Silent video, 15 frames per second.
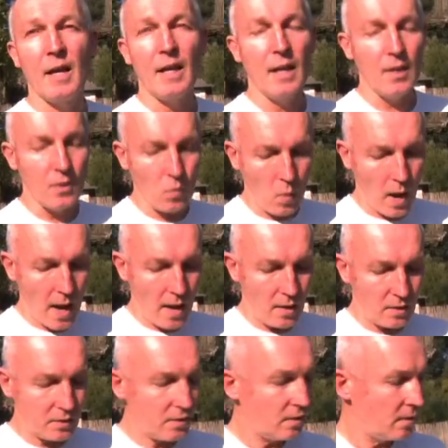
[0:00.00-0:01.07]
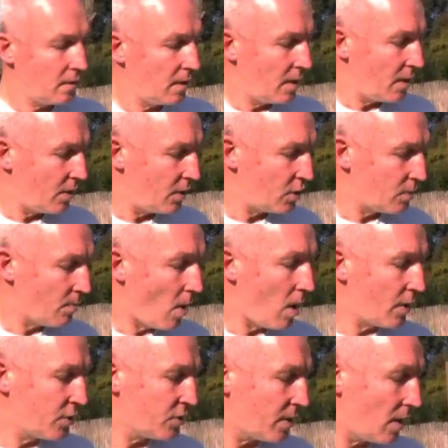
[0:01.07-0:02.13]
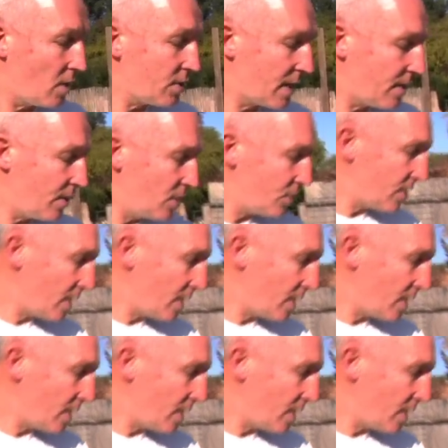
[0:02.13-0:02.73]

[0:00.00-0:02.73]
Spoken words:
In the wild, smaller cells, like these